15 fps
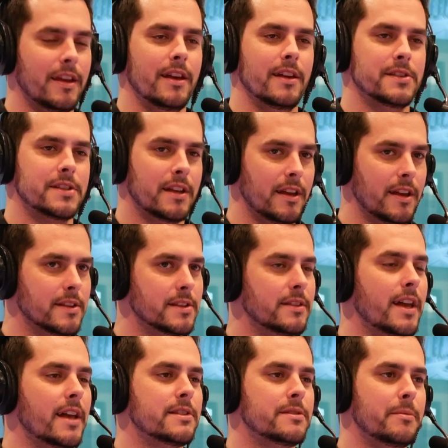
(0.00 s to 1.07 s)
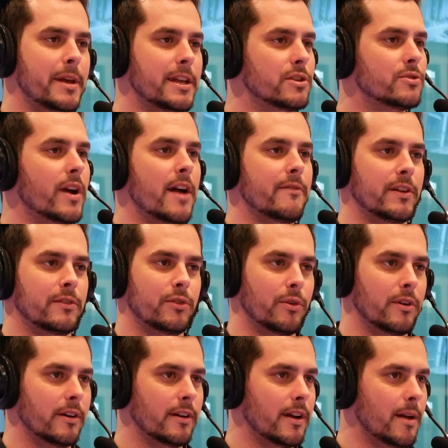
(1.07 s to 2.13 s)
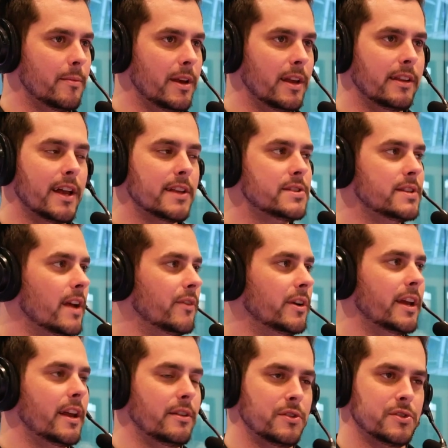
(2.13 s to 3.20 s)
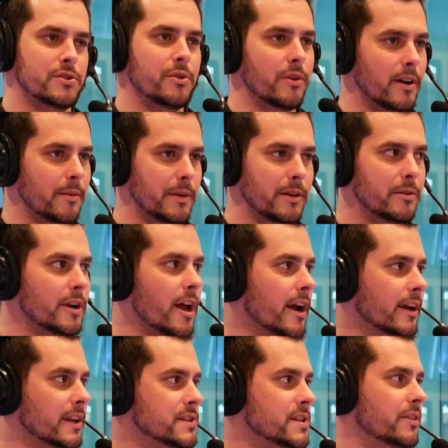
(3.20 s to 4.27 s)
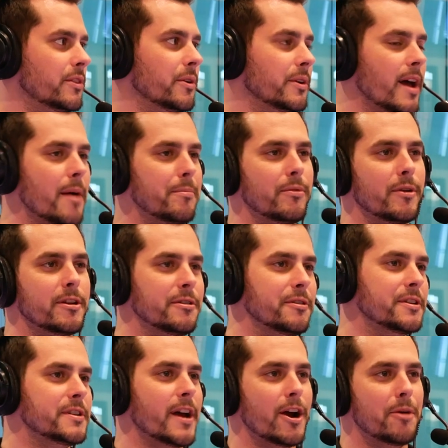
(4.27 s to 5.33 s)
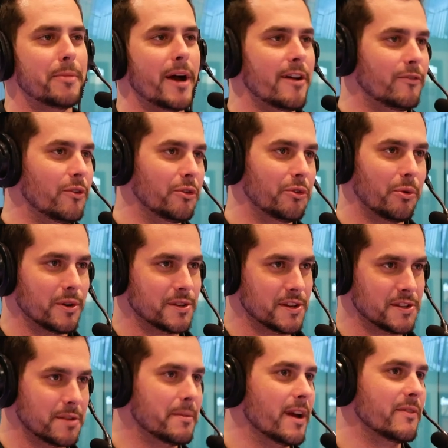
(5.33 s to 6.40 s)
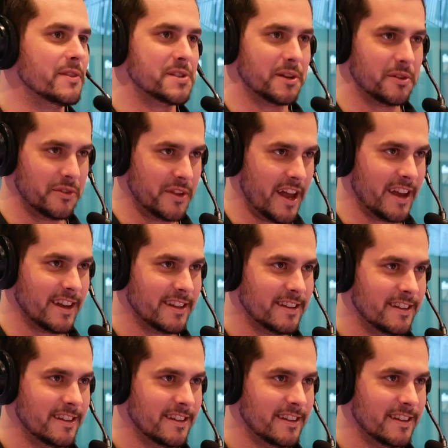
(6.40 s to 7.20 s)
is. And that's the main traffic door. I mean, that's the everyday use door. I mean, you're not going to sit there and operate your entire bifold door system every single day.